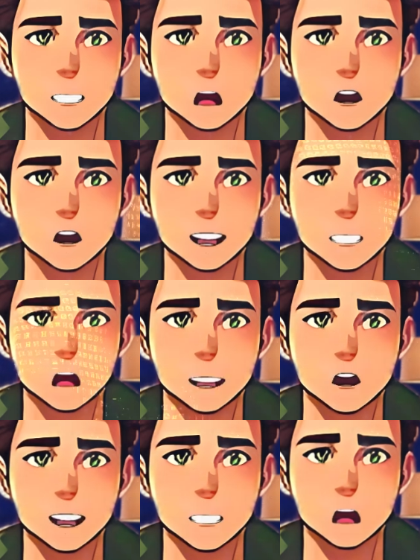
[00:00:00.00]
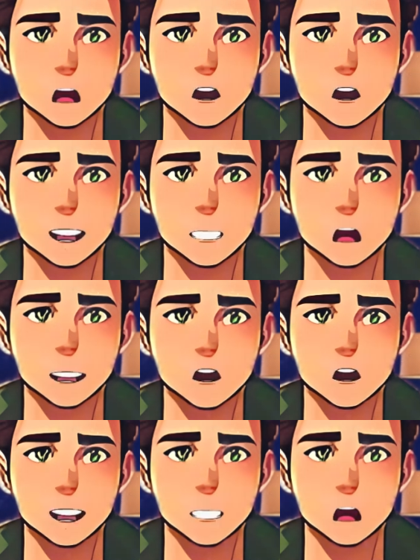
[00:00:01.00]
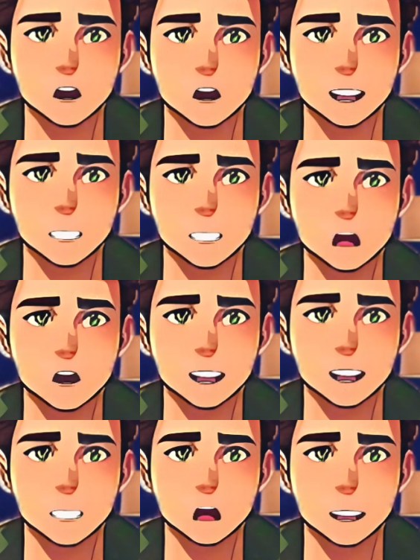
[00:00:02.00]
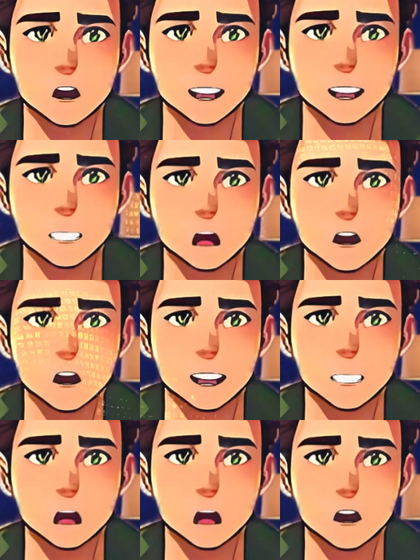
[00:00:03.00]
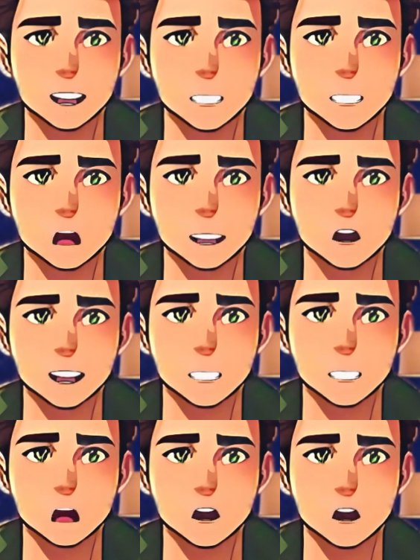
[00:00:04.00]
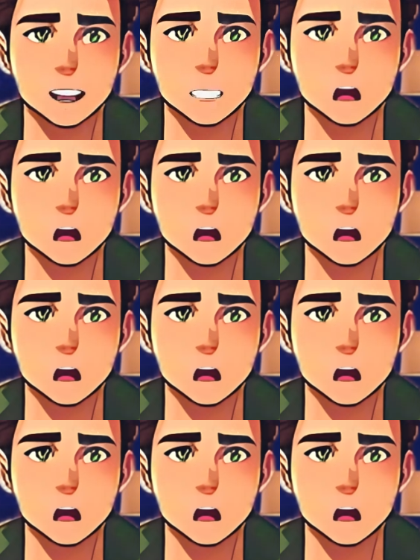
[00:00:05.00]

From accepting crypto payments to leveraging blockchain technology, there's a lot of potential here for you to